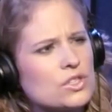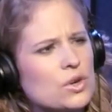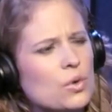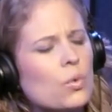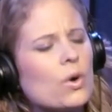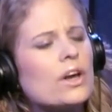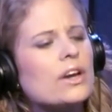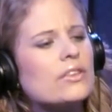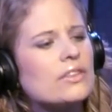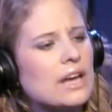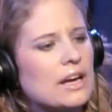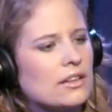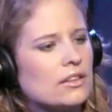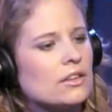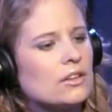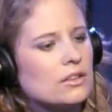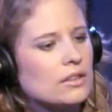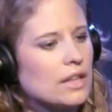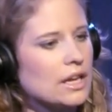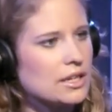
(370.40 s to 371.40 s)
So what did that
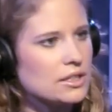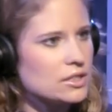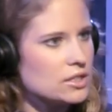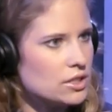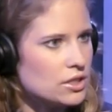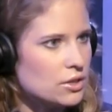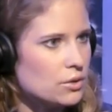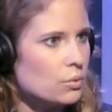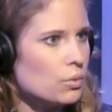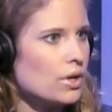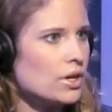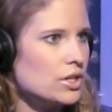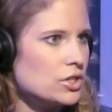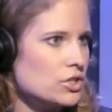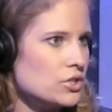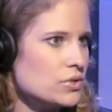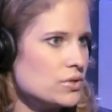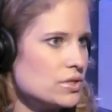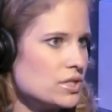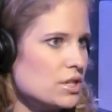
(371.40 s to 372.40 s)
look like to you? What
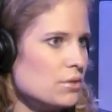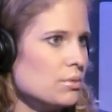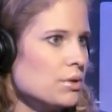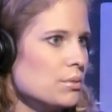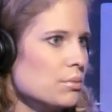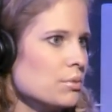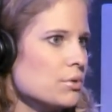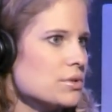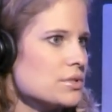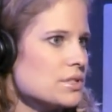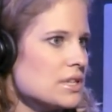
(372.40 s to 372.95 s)
did you see people